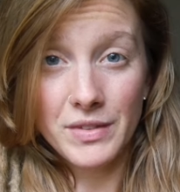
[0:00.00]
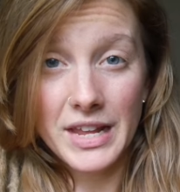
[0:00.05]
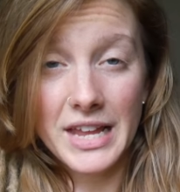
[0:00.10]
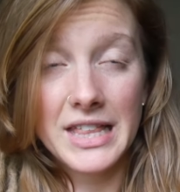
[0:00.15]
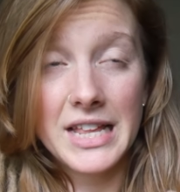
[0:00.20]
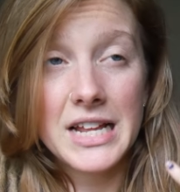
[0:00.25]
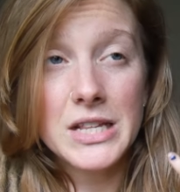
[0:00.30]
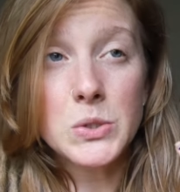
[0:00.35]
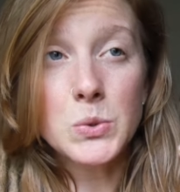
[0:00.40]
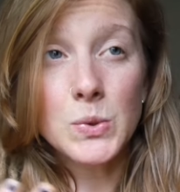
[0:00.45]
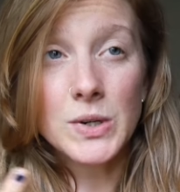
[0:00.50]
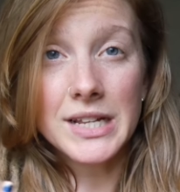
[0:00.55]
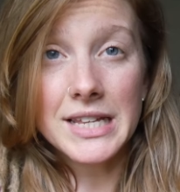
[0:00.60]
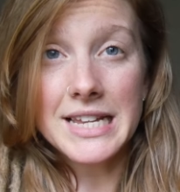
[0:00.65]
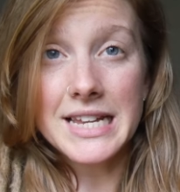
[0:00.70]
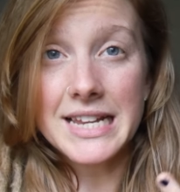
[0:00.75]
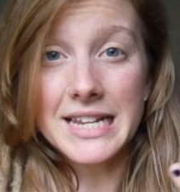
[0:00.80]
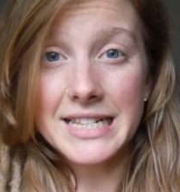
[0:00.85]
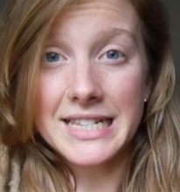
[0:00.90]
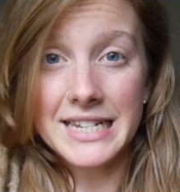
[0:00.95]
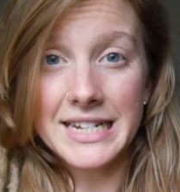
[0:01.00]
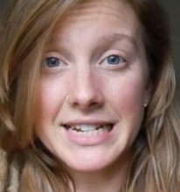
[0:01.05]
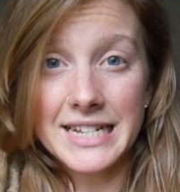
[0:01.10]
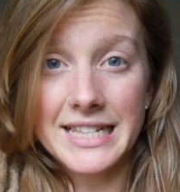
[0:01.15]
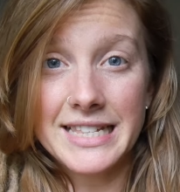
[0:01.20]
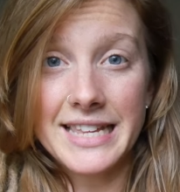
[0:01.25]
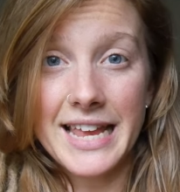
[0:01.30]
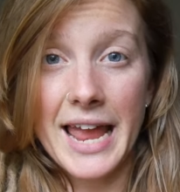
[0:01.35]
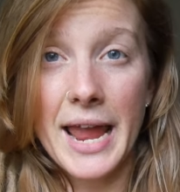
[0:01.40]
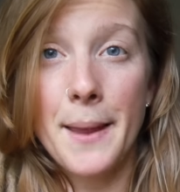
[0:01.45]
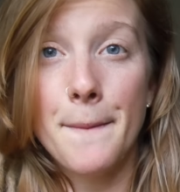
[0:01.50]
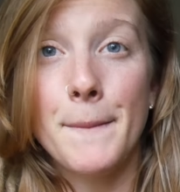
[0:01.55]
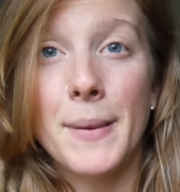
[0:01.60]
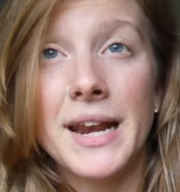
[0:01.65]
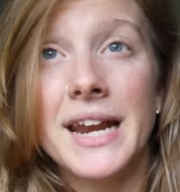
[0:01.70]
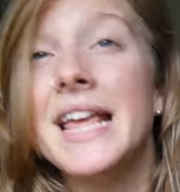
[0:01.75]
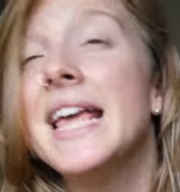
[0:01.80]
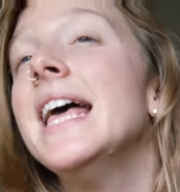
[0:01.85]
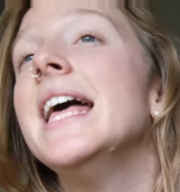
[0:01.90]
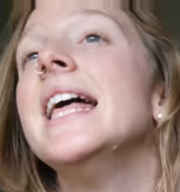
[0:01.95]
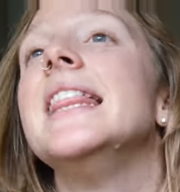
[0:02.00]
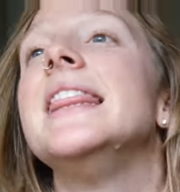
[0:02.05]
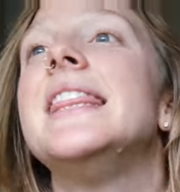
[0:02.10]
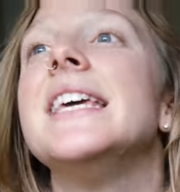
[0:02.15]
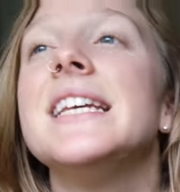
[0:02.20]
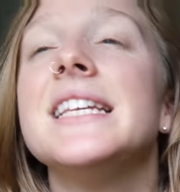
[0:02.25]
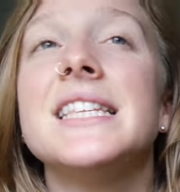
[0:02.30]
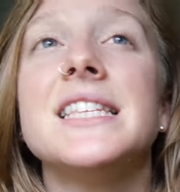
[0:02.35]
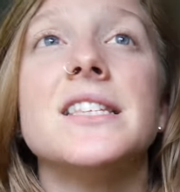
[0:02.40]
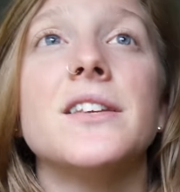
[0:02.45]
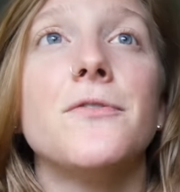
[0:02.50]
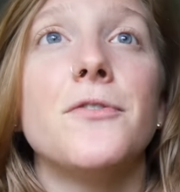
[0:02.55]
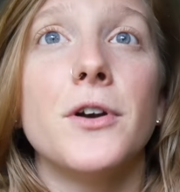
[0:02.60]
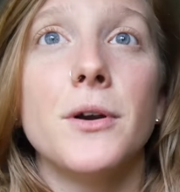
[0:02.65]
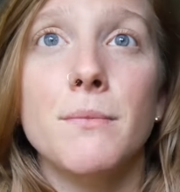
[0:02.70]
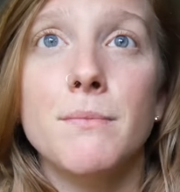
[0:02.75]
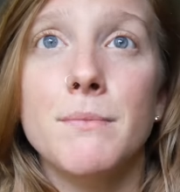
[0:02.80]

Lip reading: And that's really easy to say, but this for